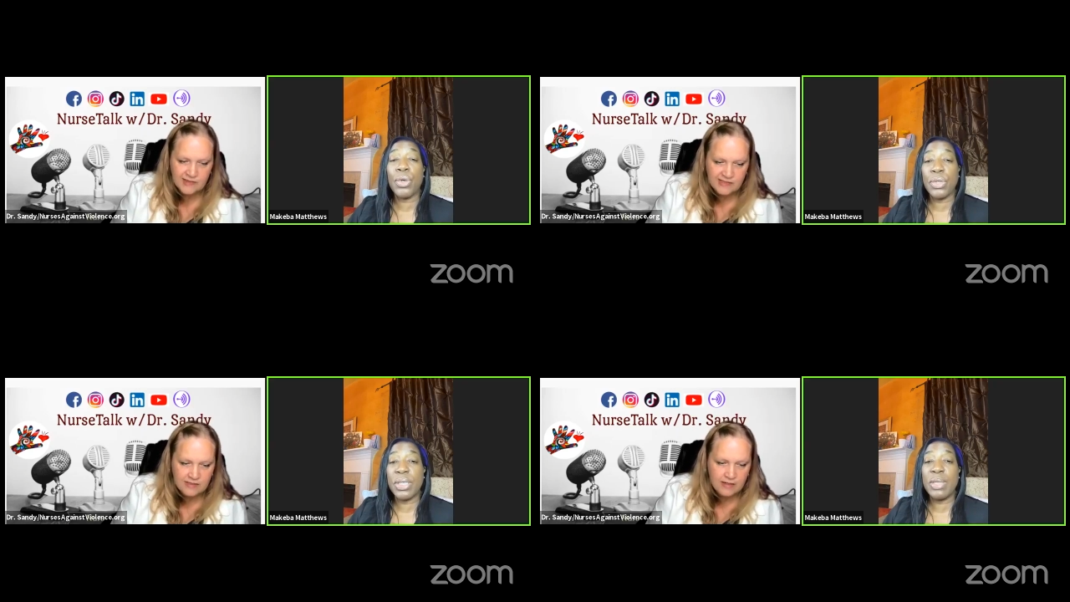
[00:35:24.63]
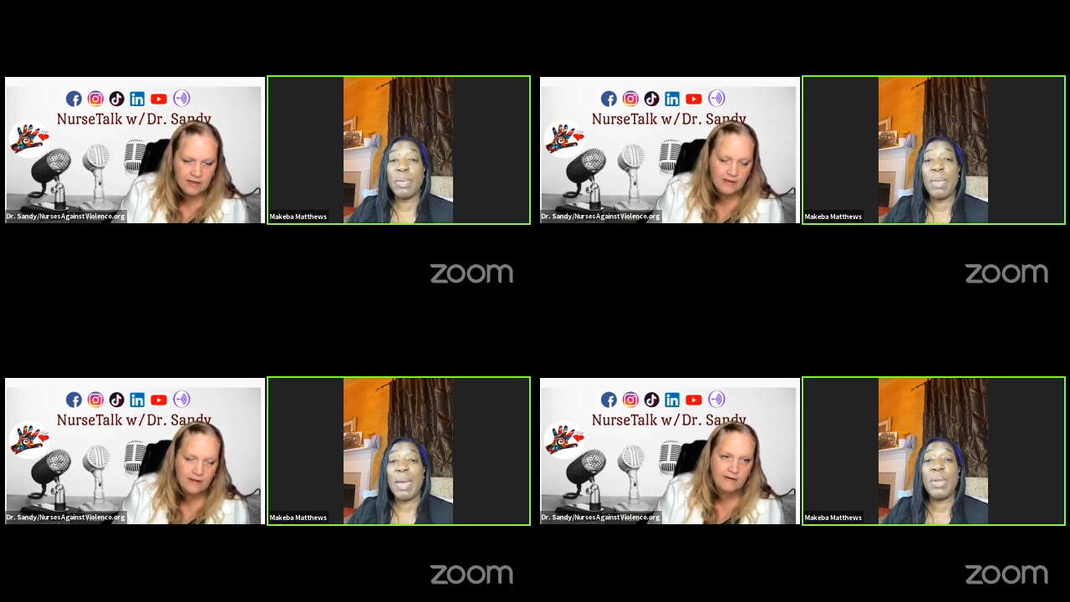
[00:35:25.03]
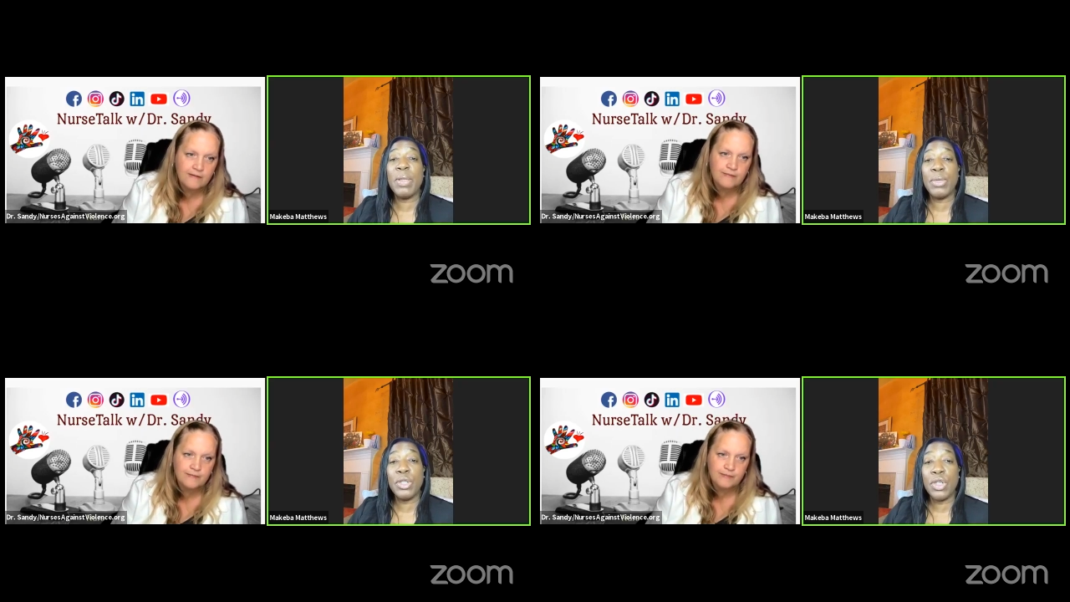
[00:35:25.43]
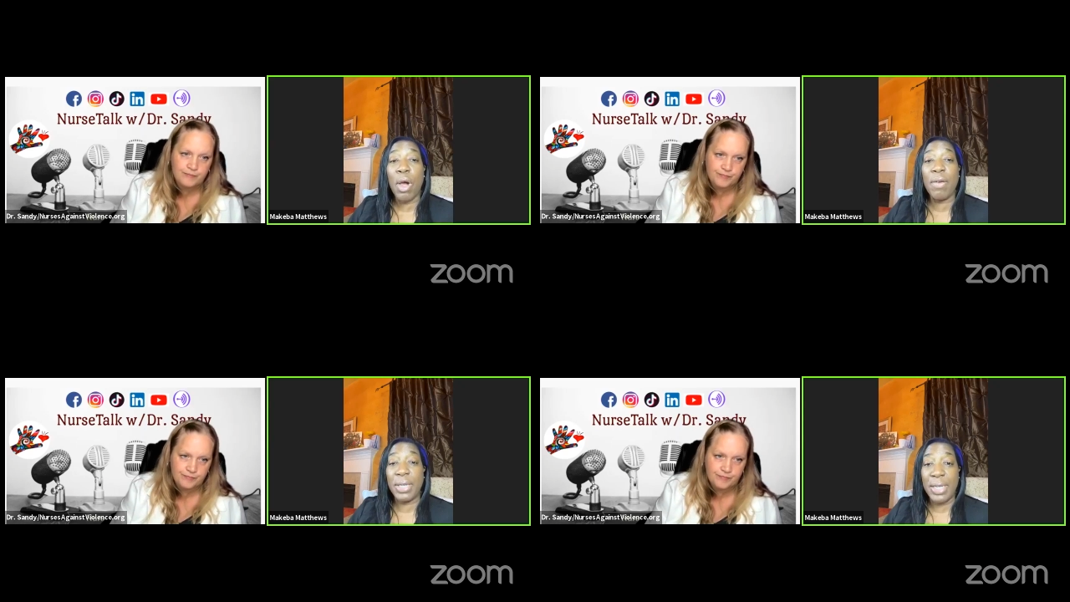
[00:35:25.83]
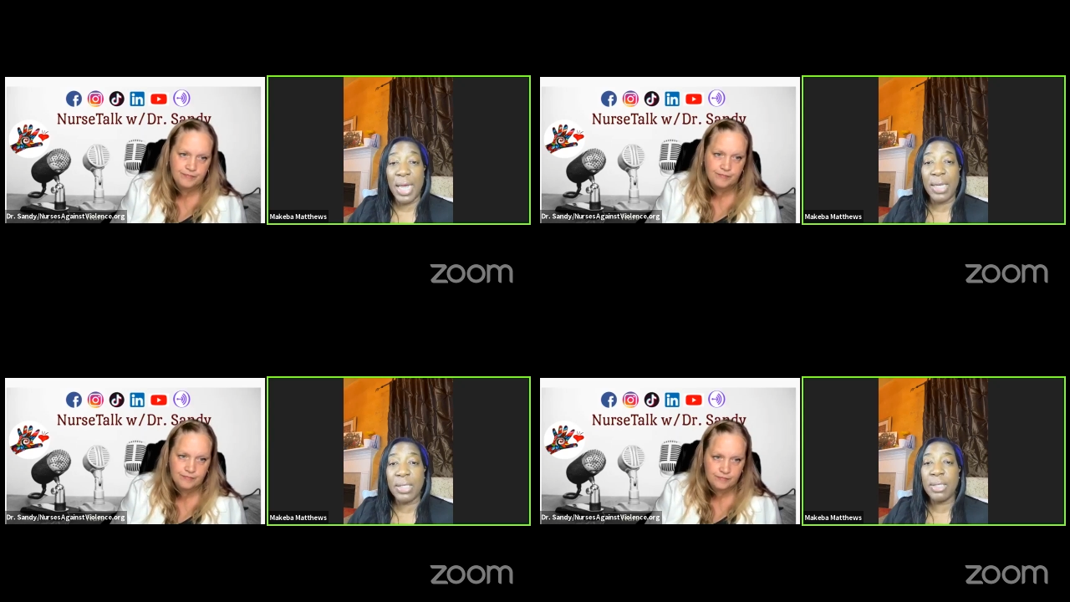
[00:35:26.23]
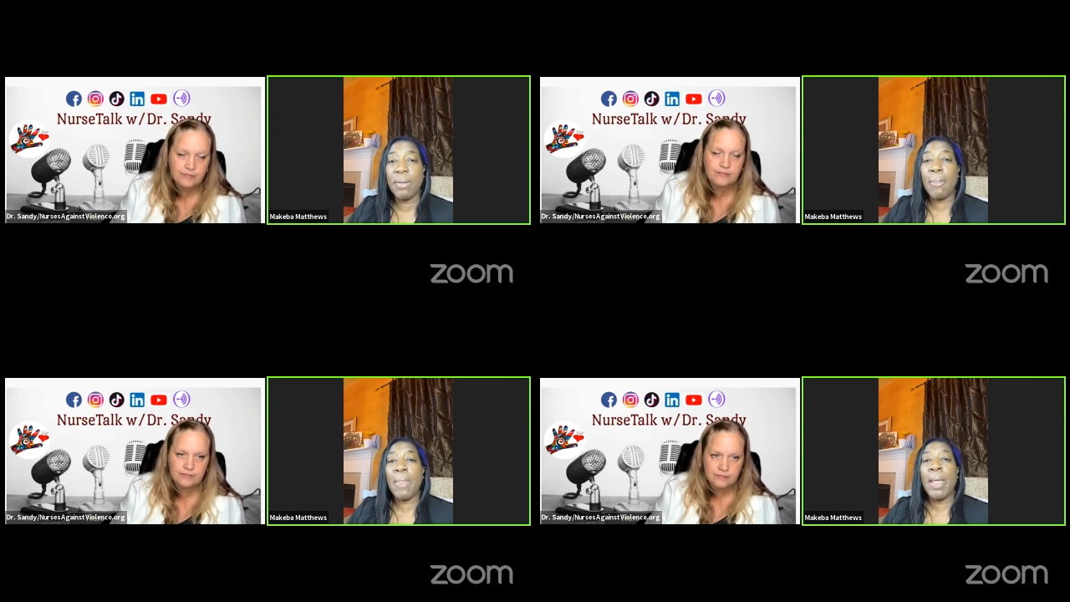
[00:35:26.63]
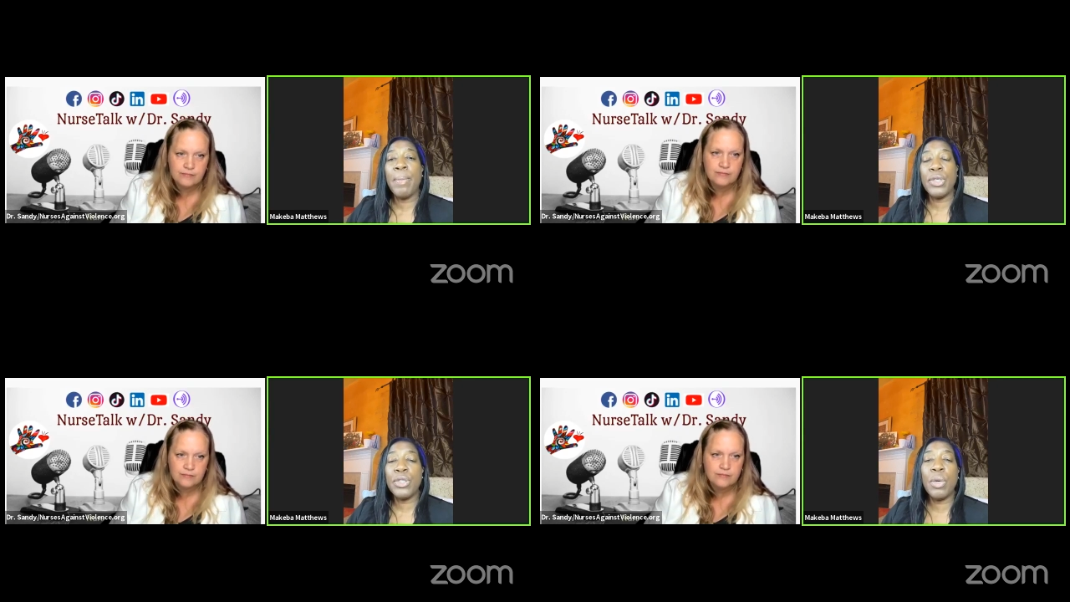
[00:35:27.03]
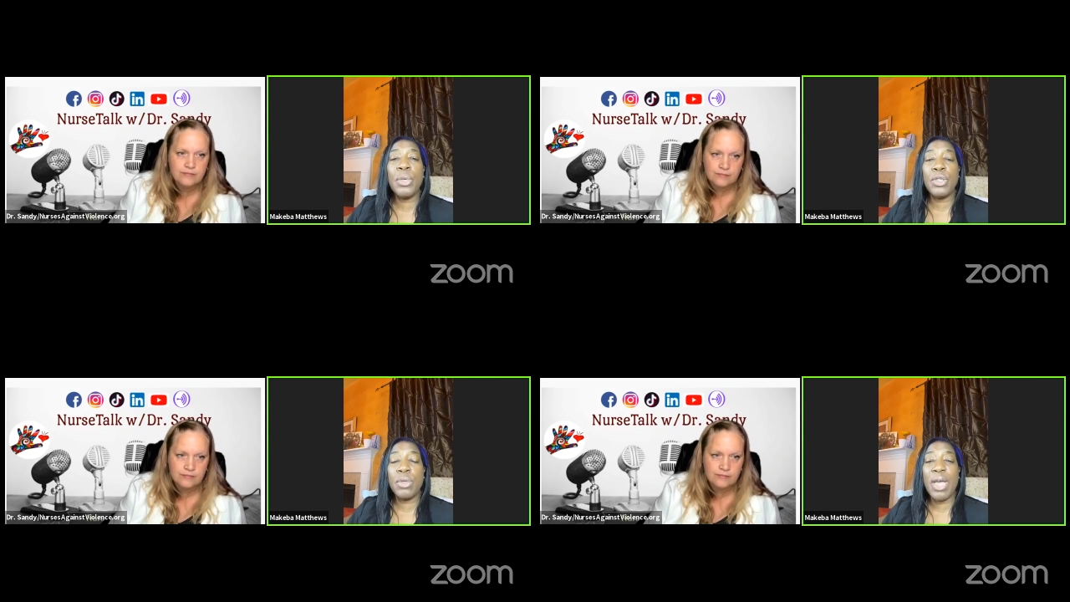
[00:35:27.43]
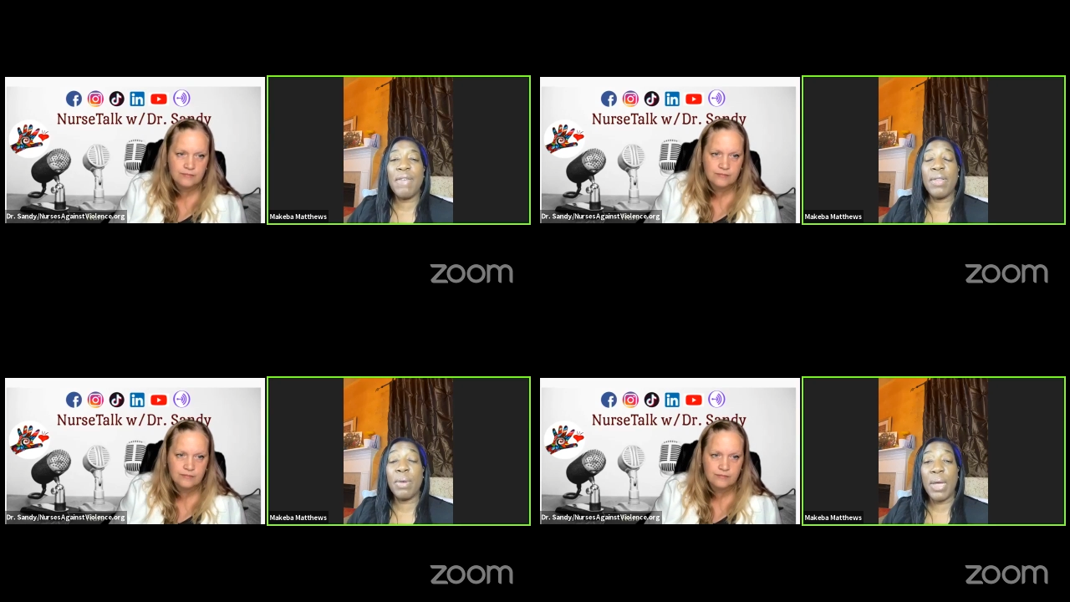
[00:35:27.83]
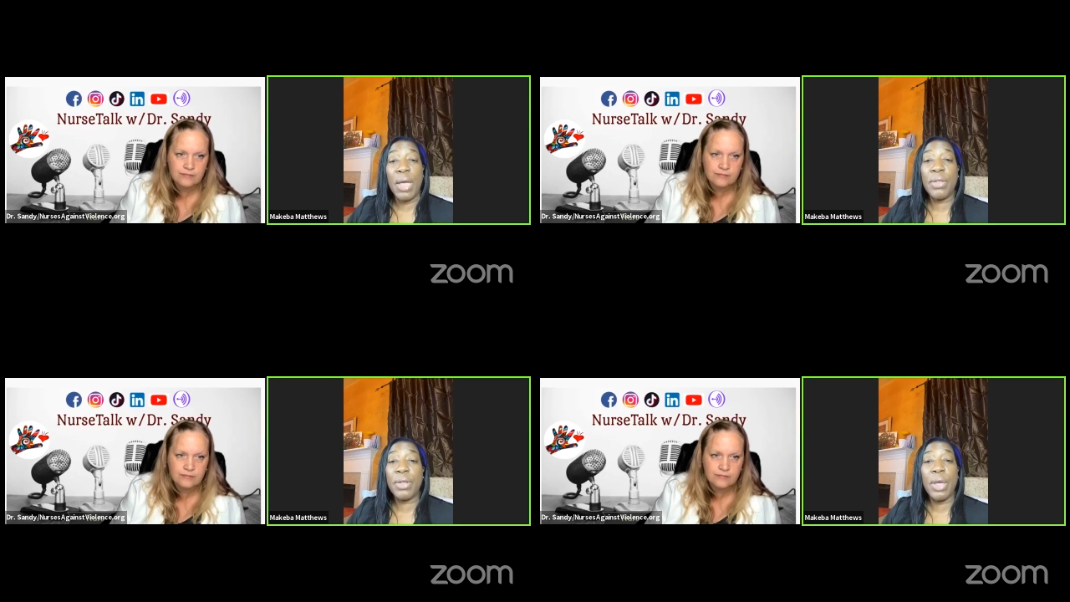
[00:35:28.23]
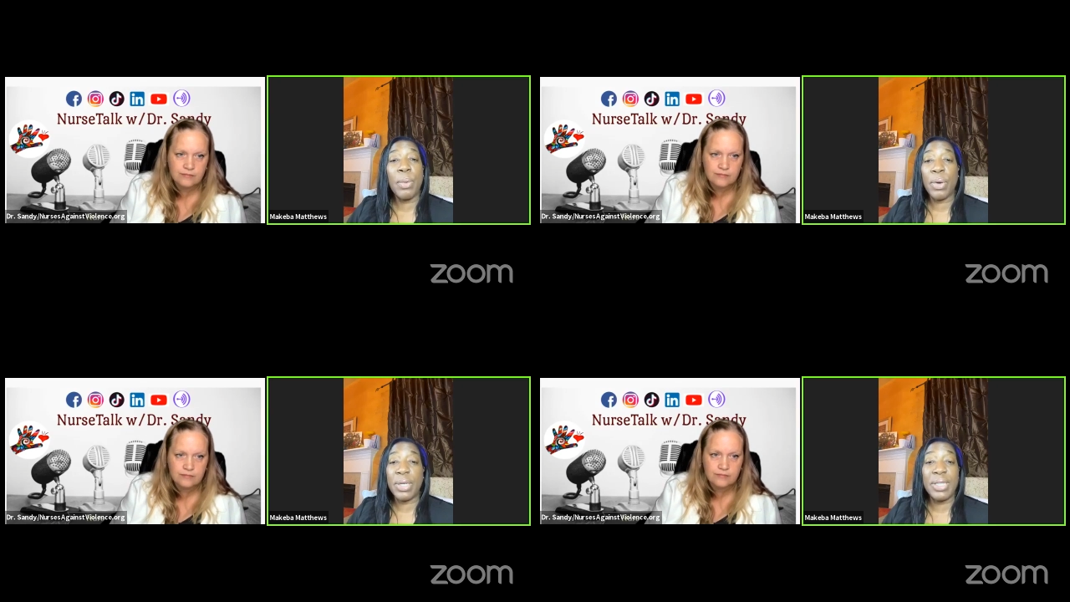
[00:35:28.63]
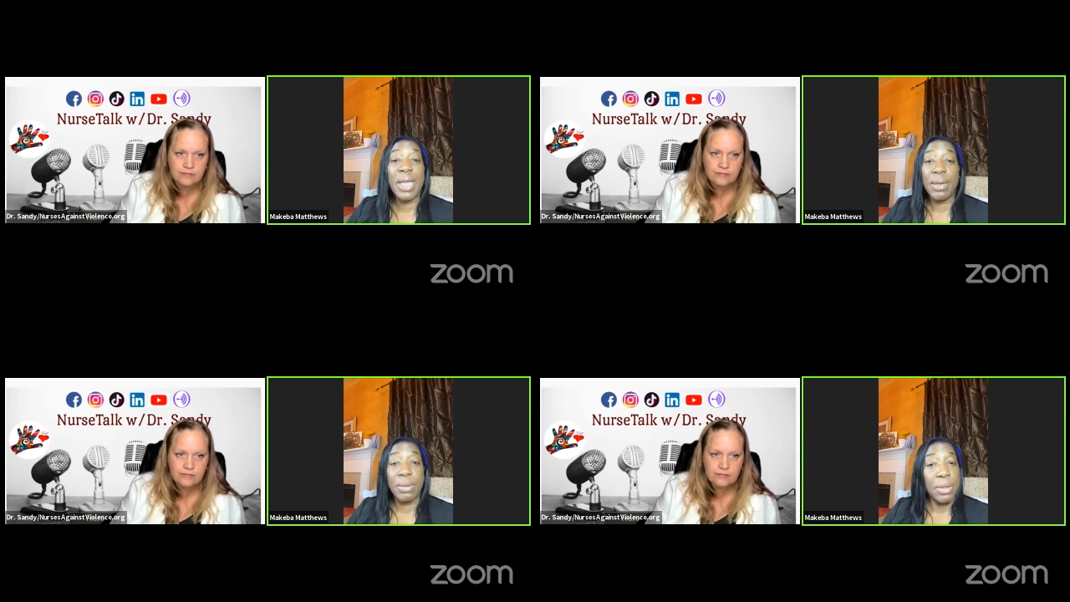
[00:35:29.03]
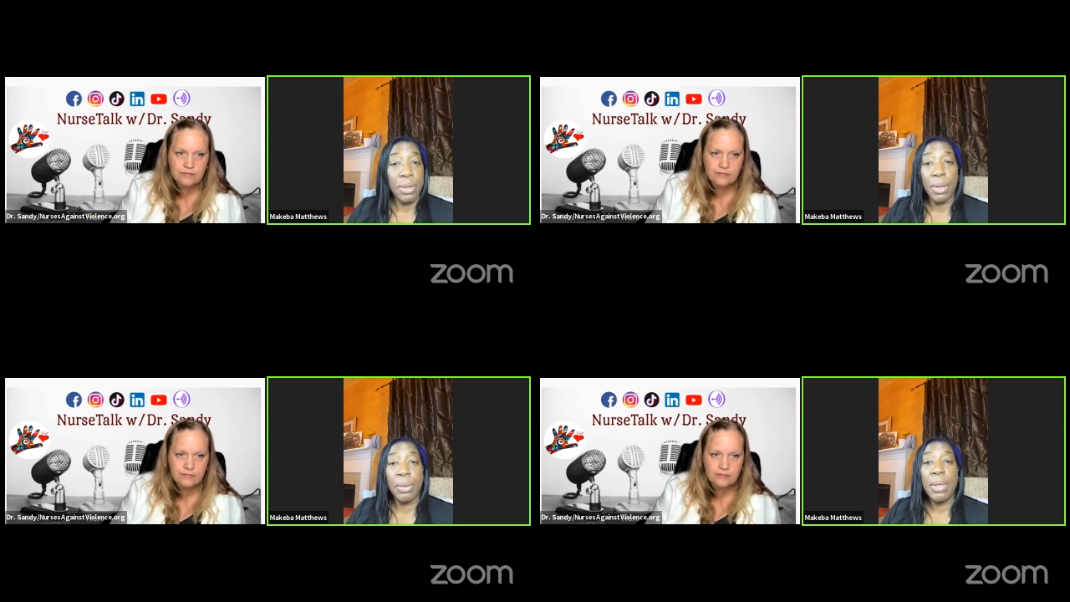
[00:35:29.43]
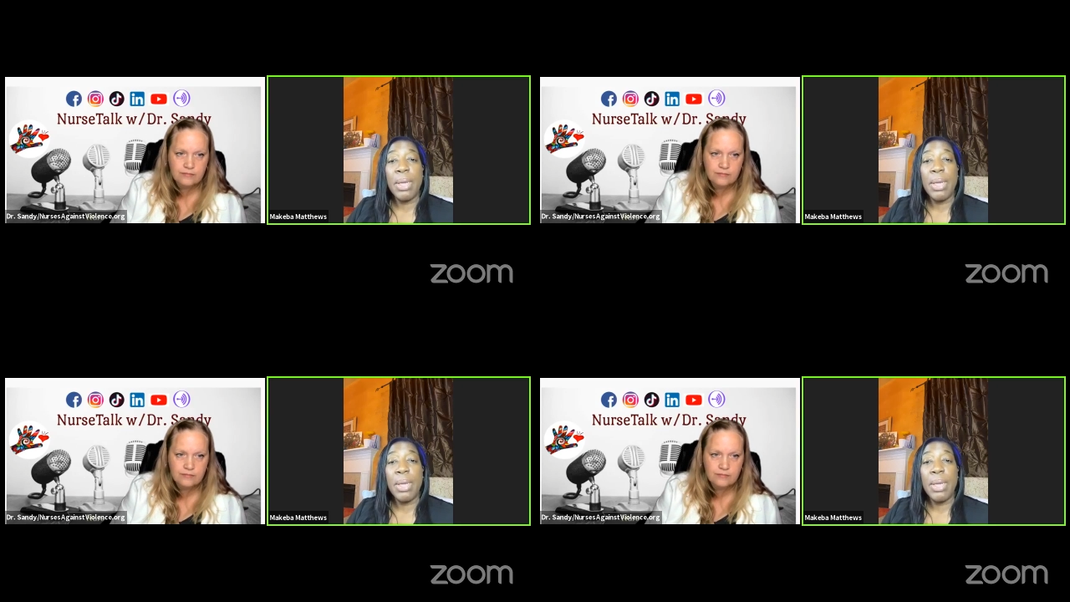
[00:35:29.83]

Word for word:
Speaker 1: nurses but maybe the majority yes but you know we do have other healthcare workers that you know